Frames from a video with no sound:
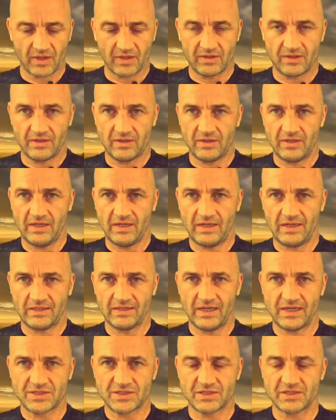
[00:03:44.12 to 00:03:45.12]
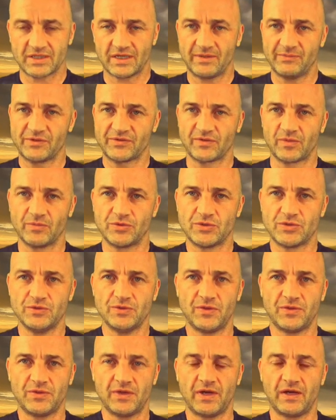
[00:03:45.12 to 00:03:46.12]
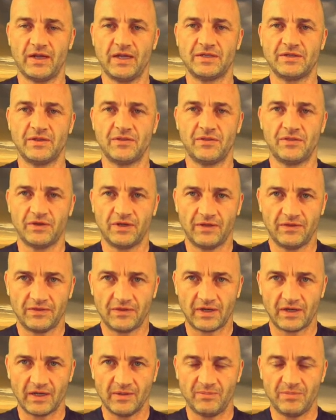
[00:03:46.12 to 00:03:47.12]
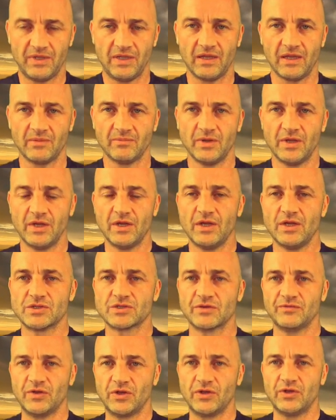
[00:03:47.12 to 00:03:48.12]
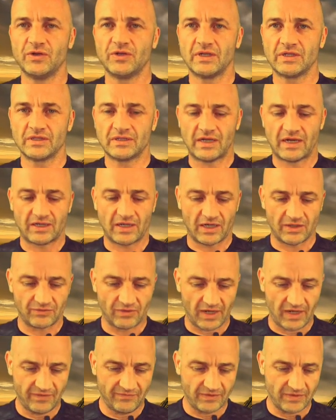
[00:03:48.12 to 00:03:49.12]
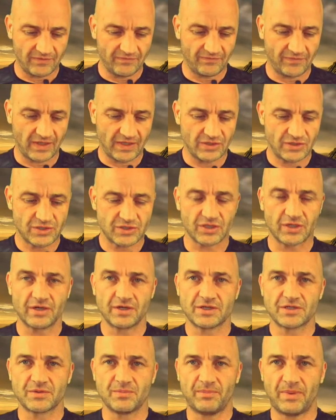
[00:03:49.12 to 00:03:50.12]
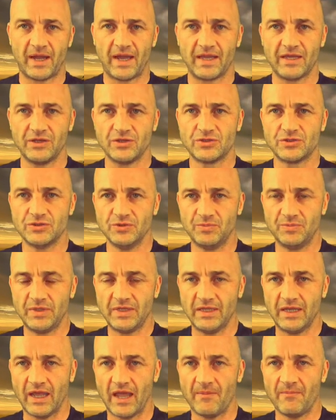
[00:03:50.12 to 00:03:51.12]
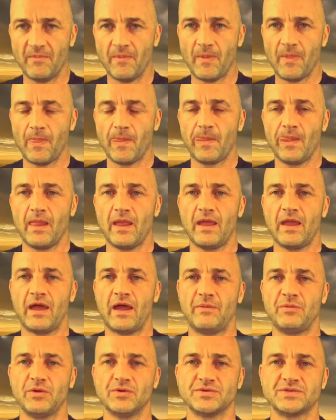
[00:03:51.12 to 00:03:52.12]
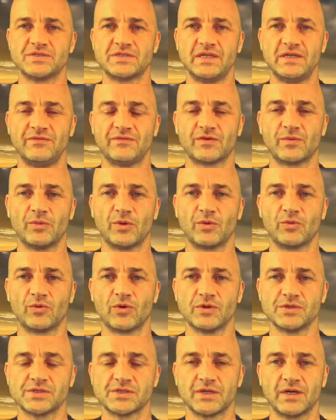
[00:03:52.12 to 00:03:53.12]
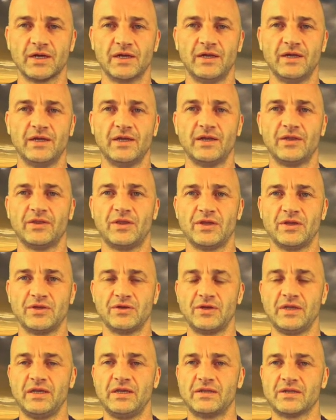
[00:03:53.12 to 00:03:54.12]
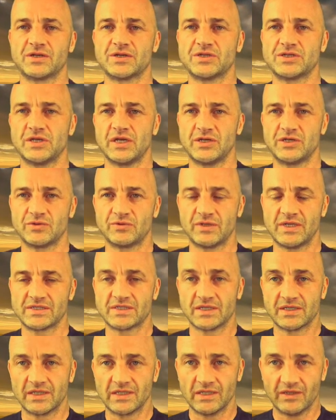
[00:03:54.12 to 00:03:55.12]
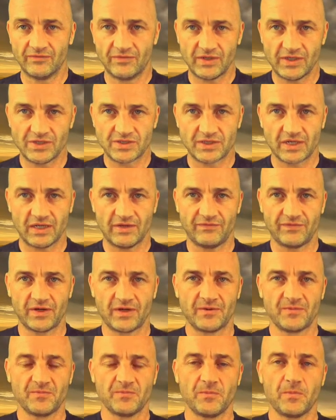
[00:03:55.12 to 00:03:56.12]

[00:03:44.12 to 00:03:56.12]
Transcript: the collection time is from 2:30 to 3:30 p.m. So if you could arrive at the Vine Church by 2 p.m, you'll see from the rota that you're either scheduled as a delivery driver